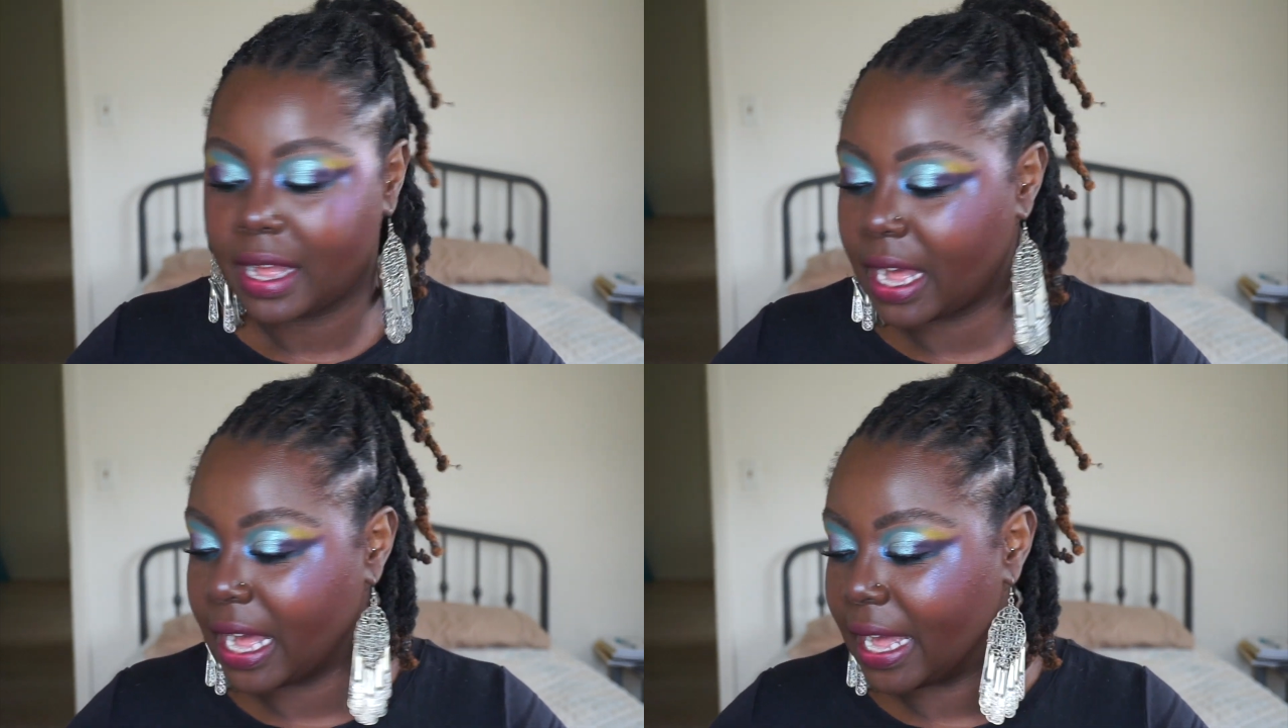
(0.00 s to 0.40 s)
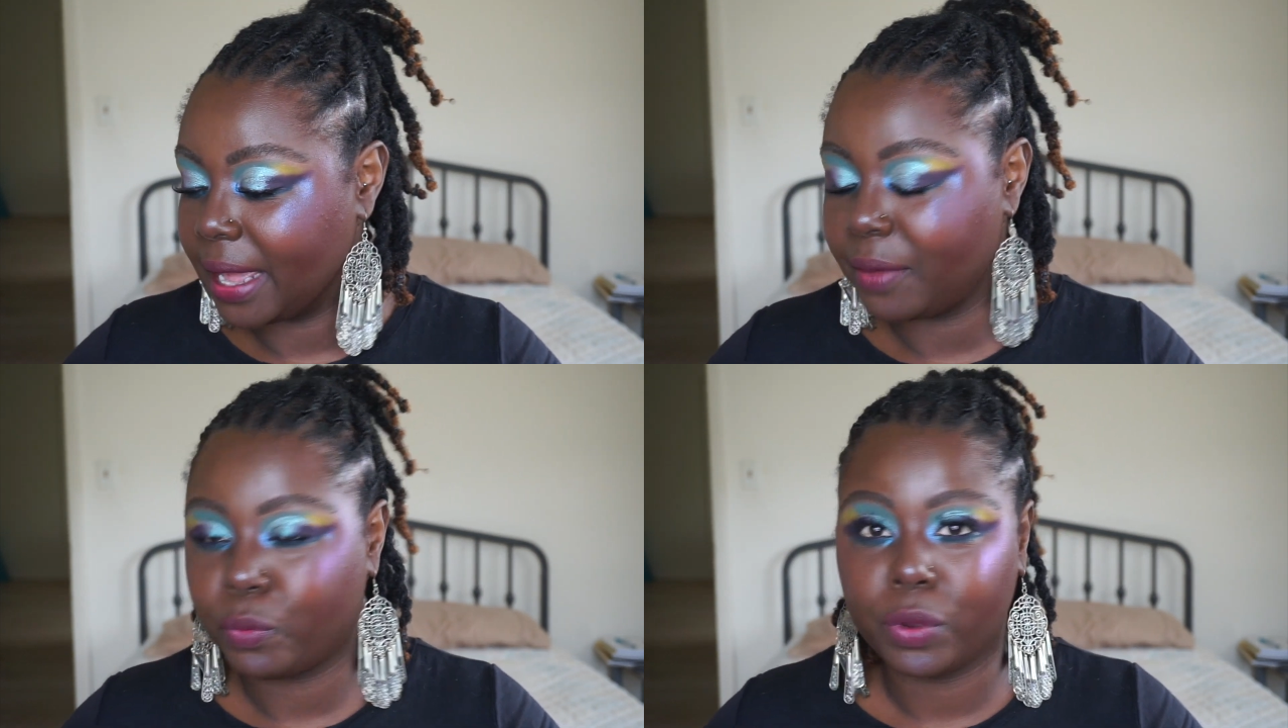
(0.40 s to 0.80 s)

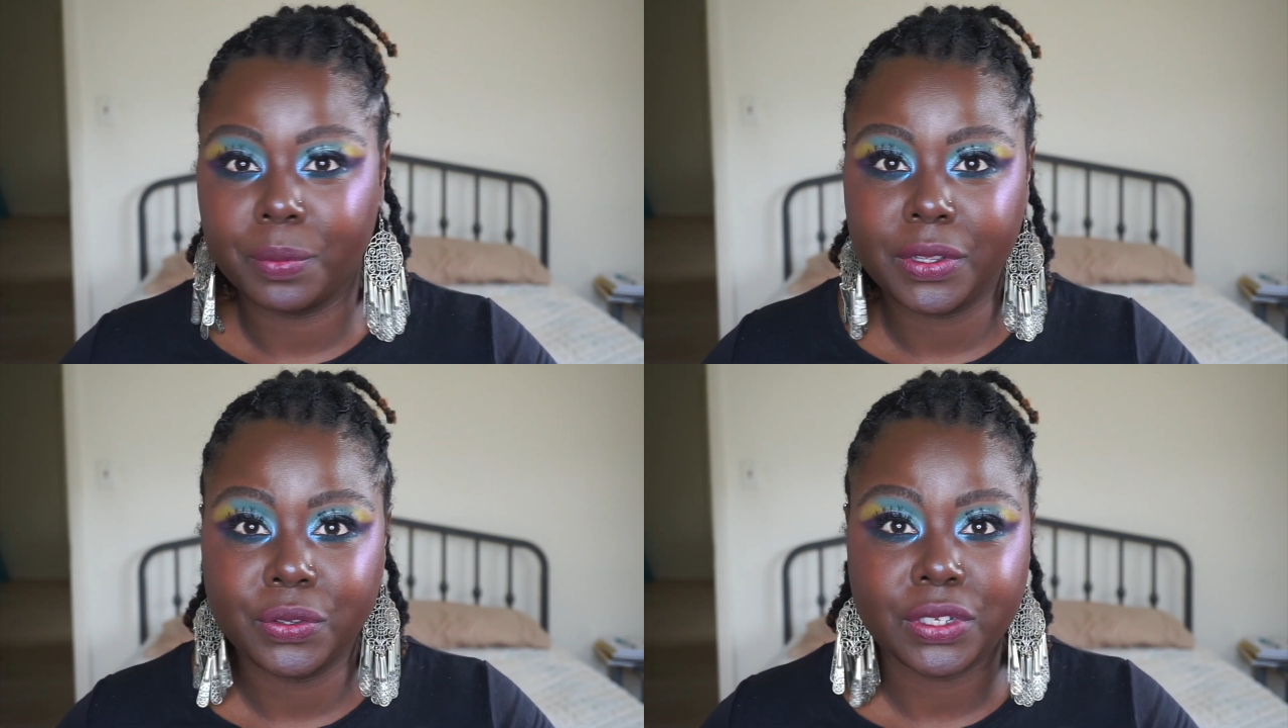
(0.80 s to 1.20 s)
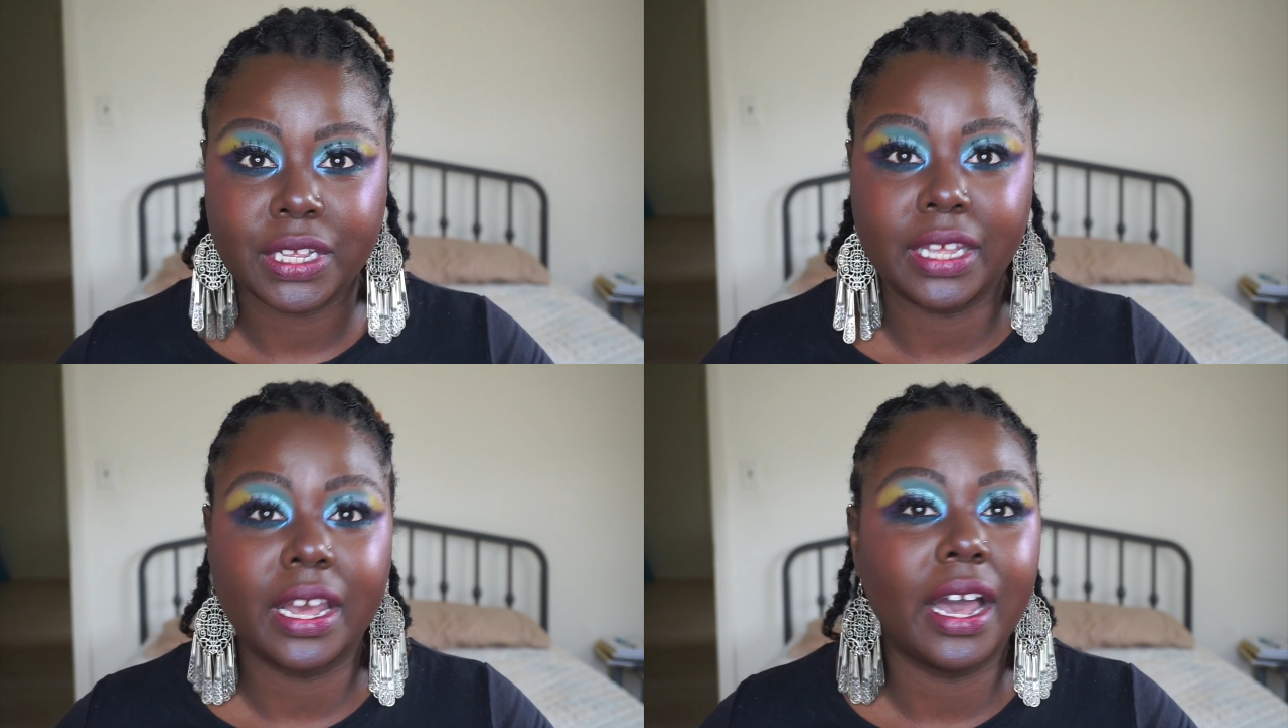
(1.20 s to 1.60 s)
I will be using
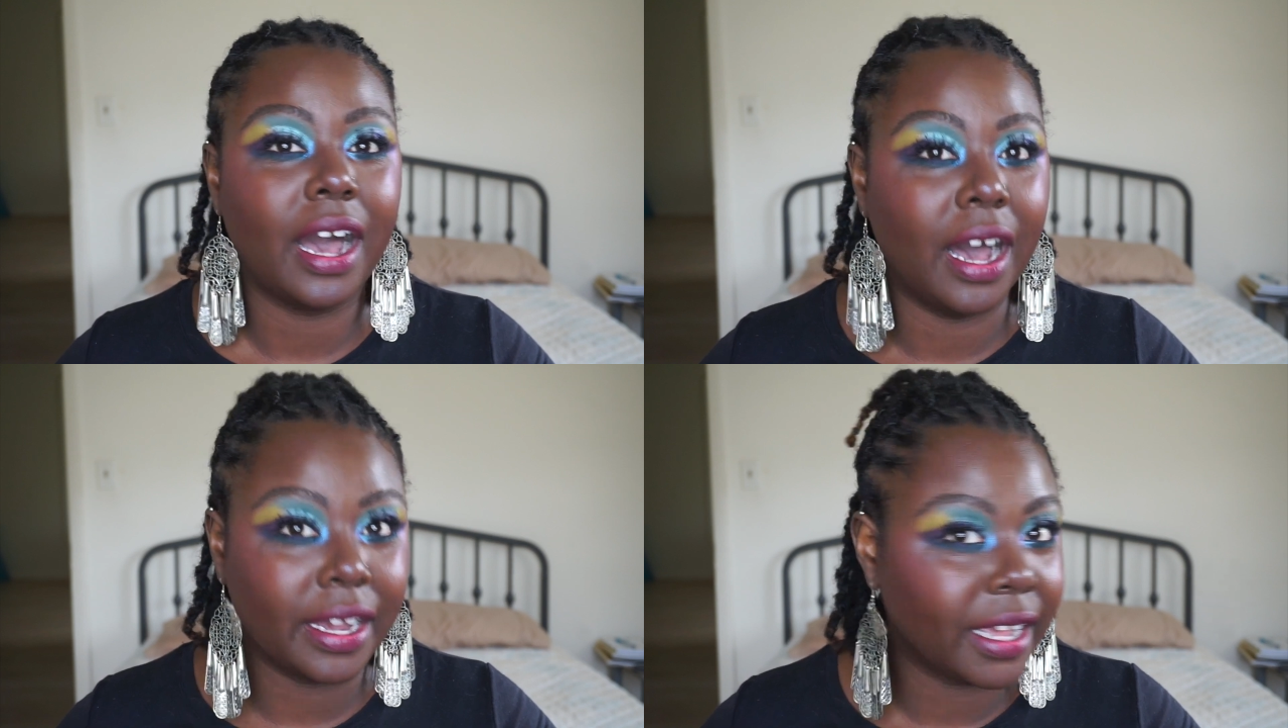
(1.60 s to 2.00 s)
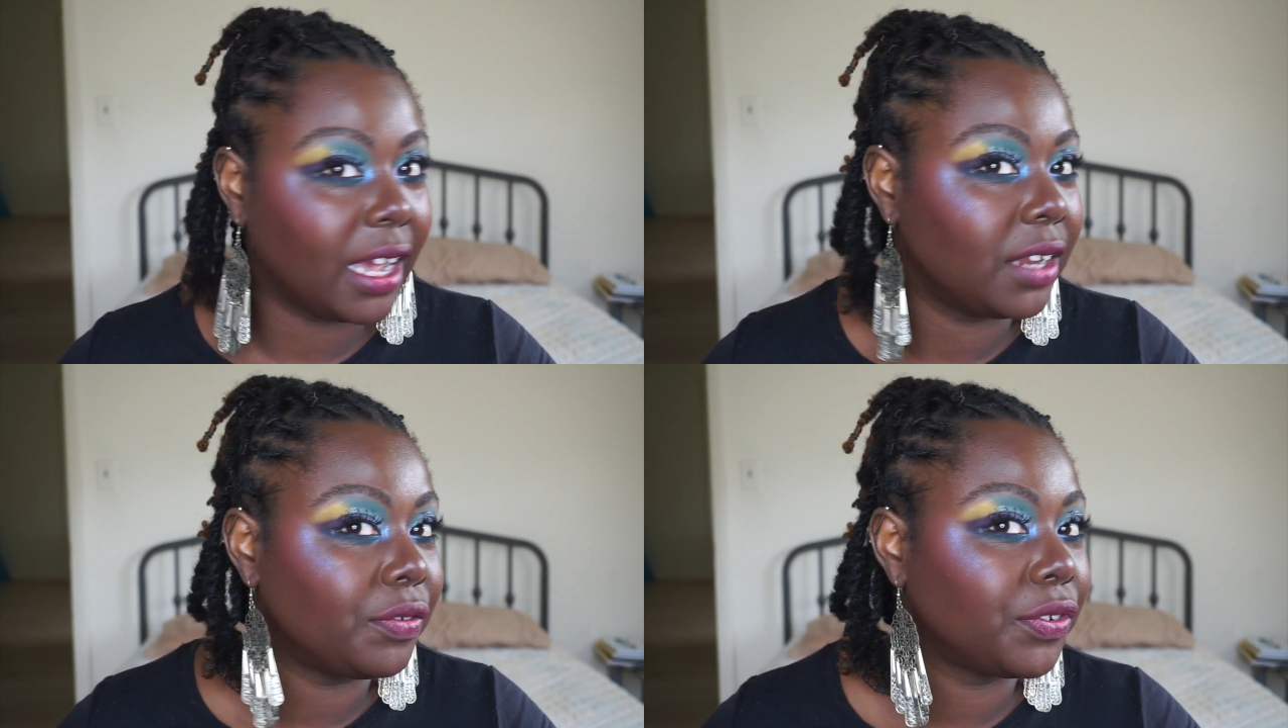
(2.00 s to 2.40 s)
it
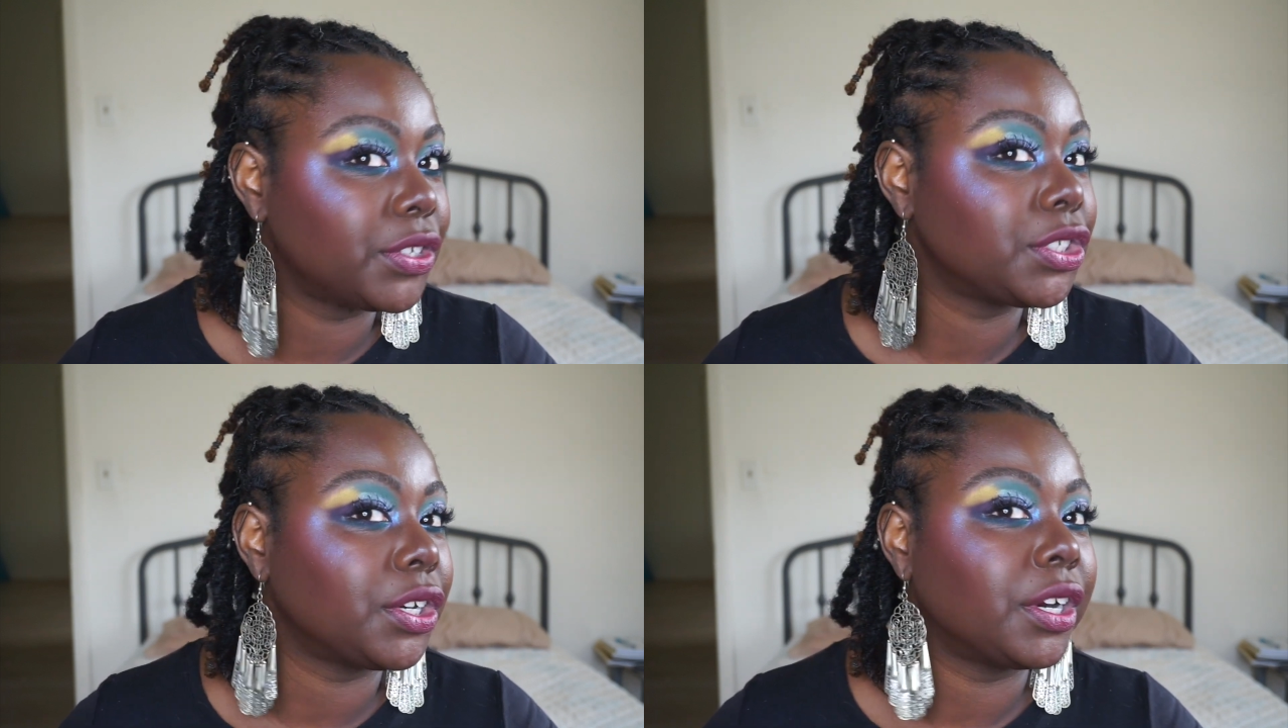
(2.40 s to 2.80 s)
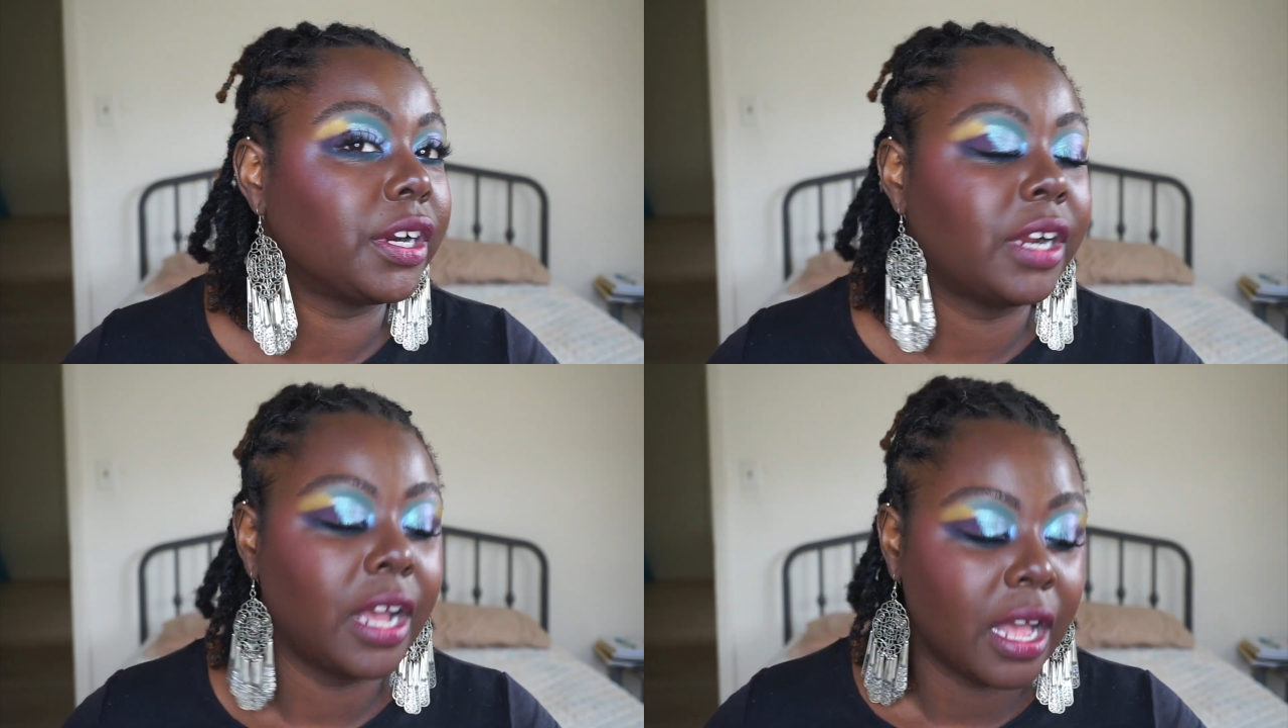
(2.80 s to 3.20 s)
again for sure.